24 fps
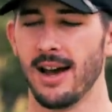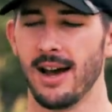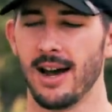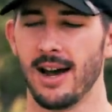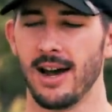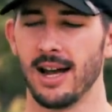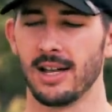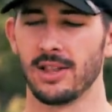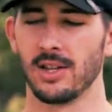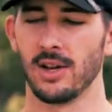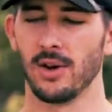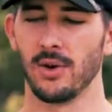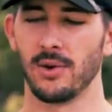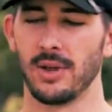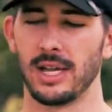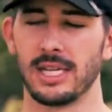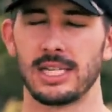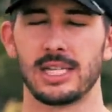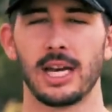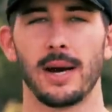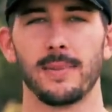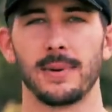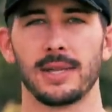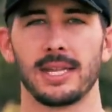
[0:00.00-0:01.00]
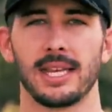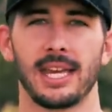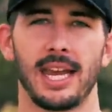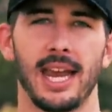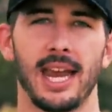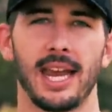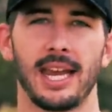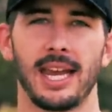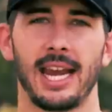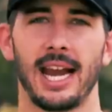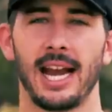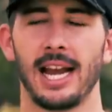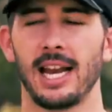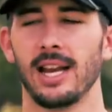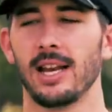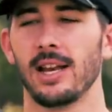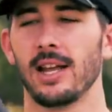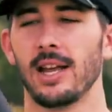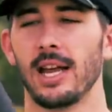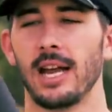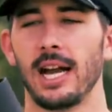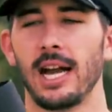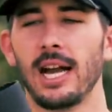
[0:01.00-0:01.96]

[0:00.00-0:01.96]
uh, though they dub it the Can Cannon.